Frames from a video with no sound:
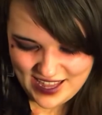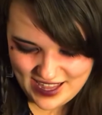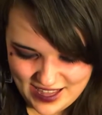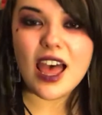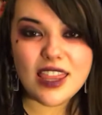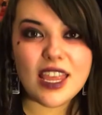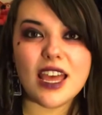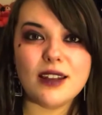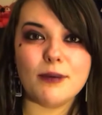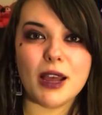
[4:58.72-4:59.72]
And
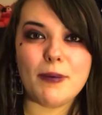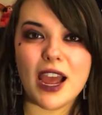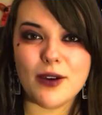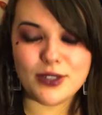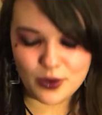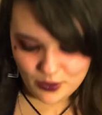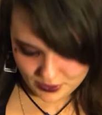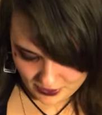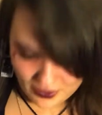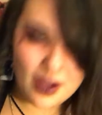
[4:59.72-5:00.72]
then my parents
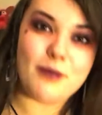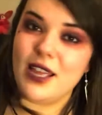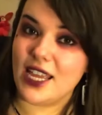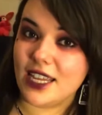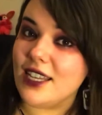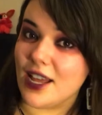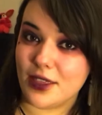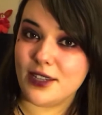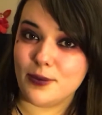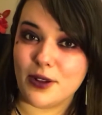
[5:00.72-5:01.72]
also got me, now
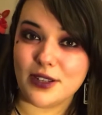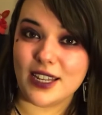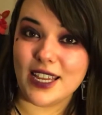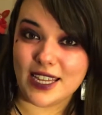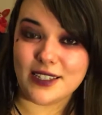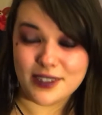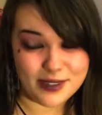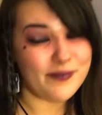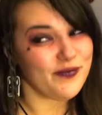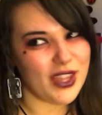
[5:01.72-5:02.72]
this one
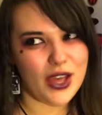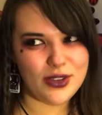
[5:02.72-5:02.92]
is a